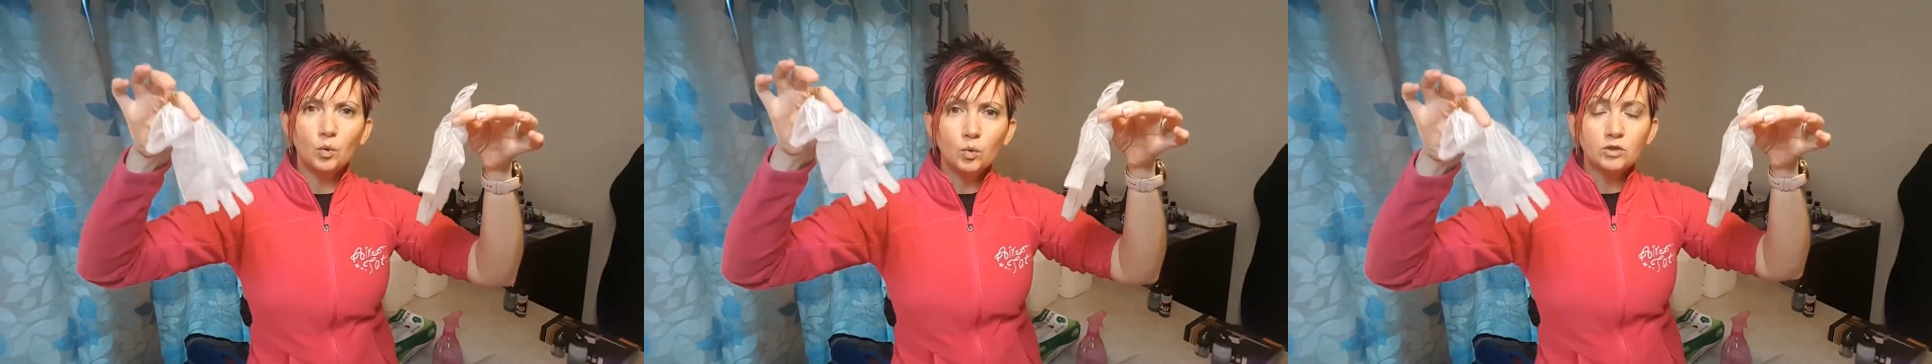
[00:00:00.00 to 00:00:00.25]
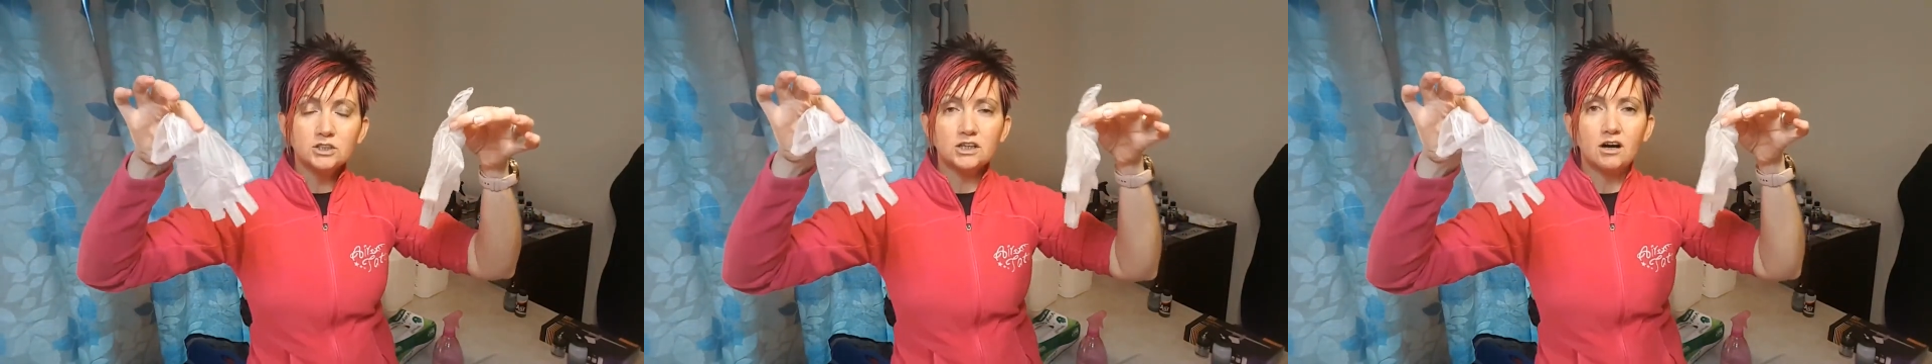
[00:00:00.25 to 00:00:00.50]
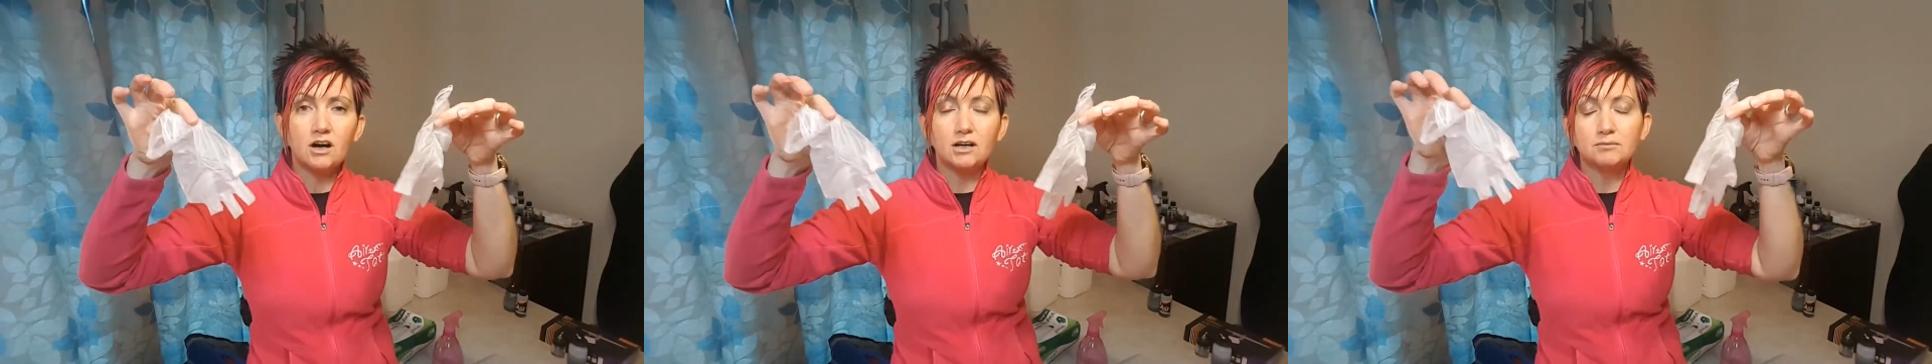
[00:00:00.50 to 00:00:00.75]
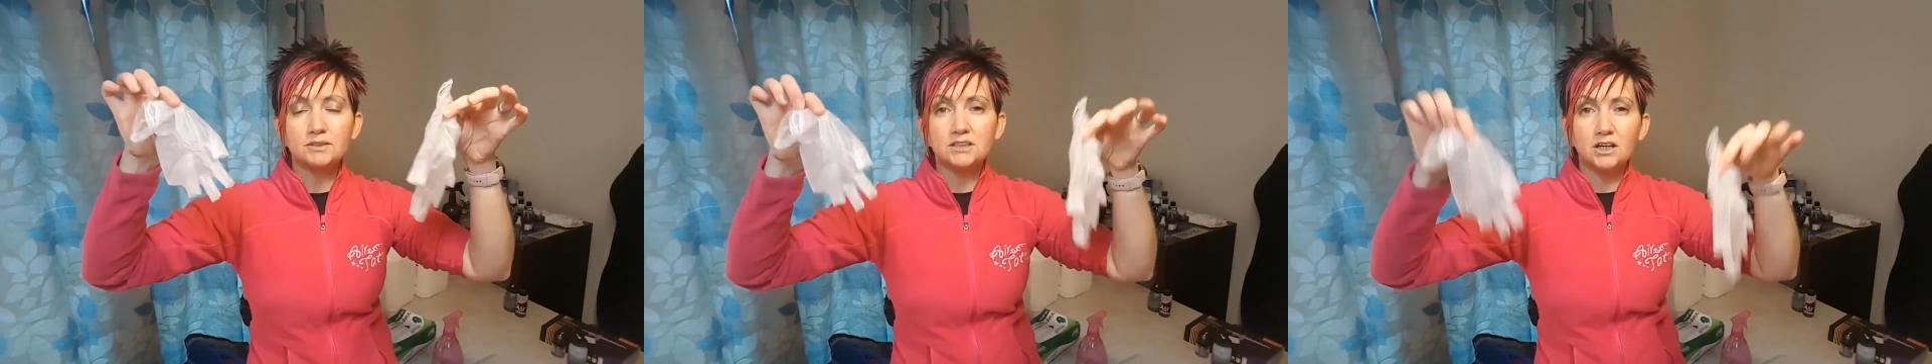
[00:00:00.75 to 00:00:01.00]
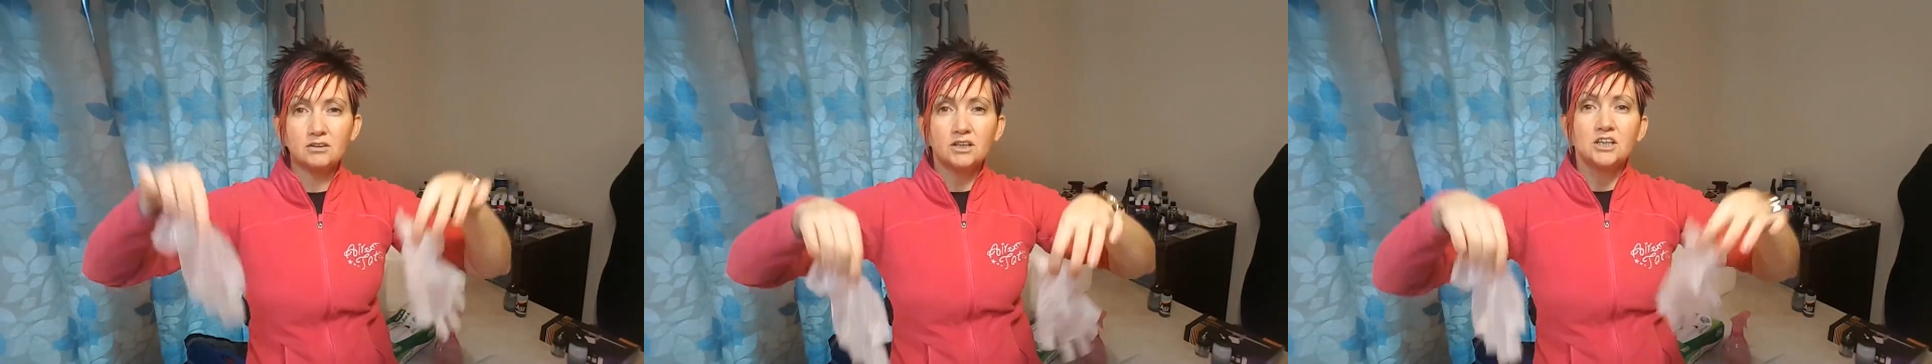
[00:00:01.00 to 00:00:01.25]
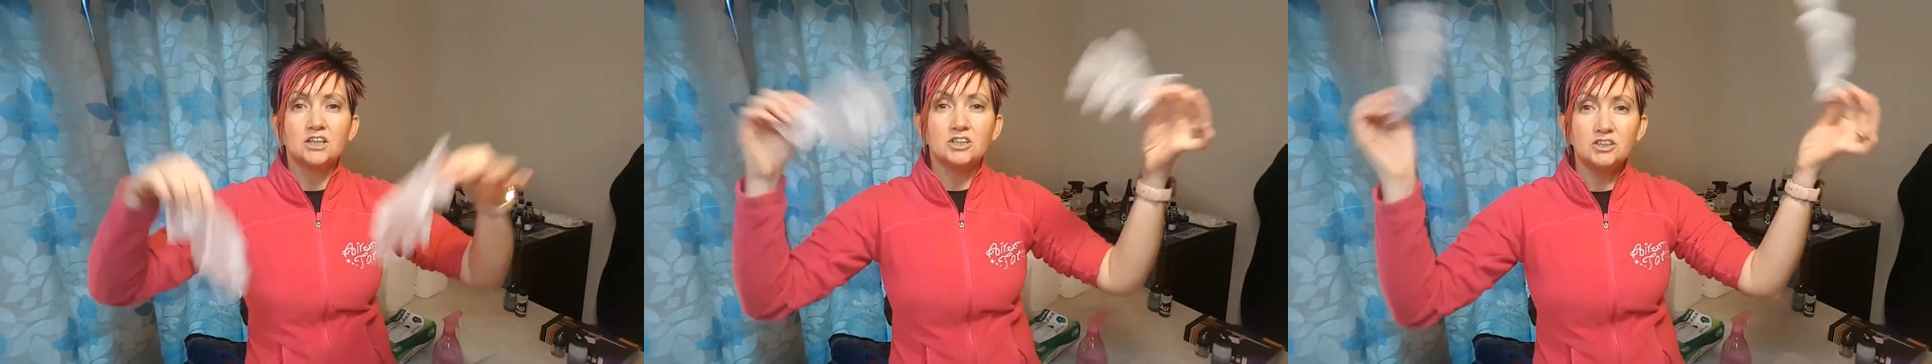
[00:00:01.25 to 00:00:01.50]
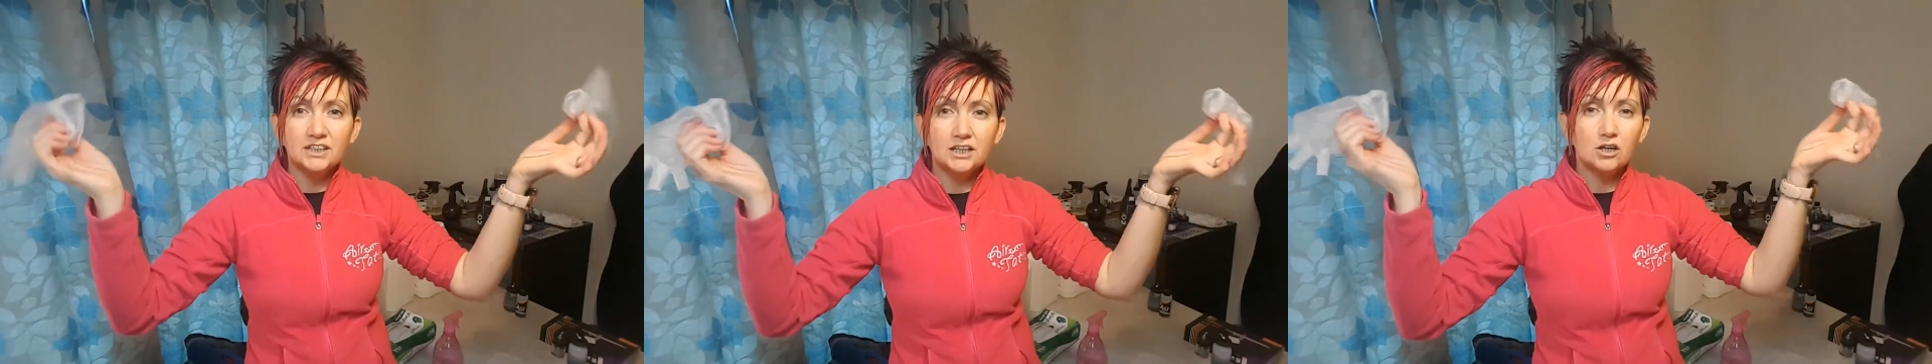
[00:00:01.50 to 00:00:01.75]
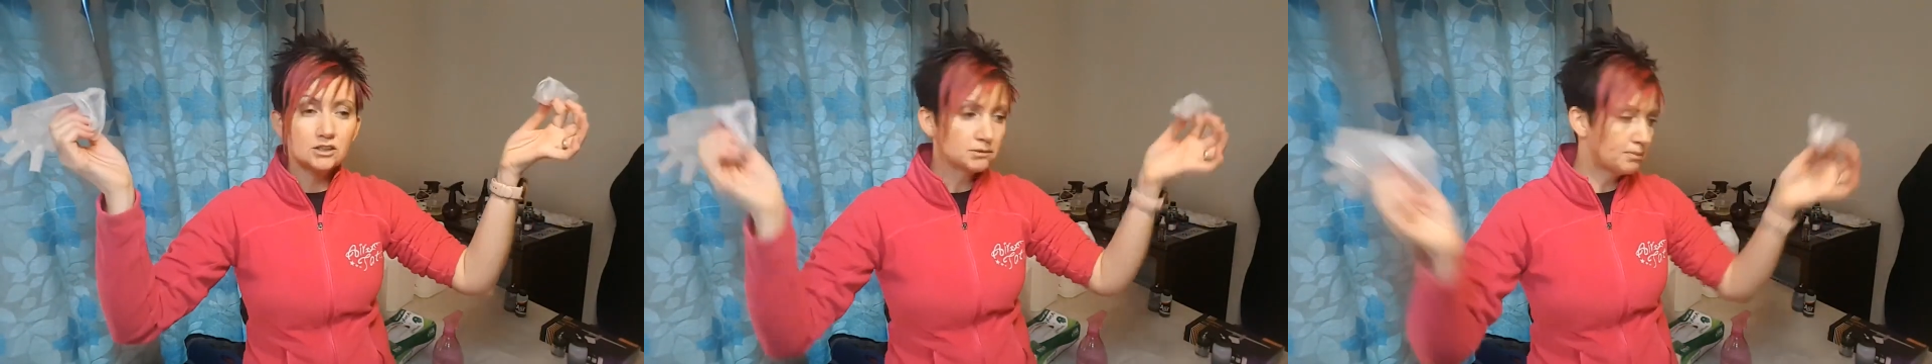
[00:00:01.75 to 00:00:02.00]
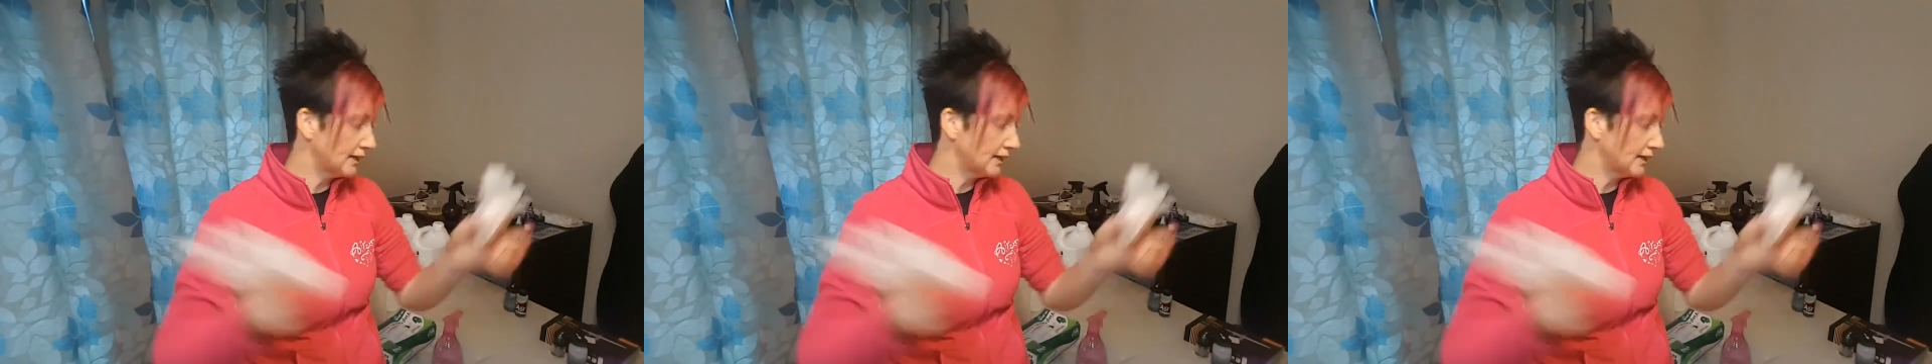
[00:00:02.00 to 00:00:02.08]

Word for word: all the time. So you'll need lots of